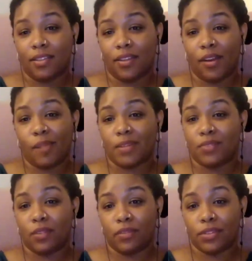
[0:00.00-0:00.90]
therapist
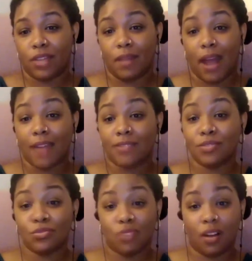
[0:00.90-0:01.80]
for the first time in high
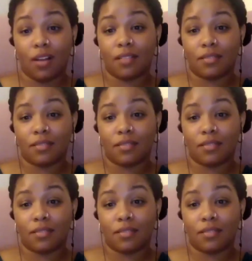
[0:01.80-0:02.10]
school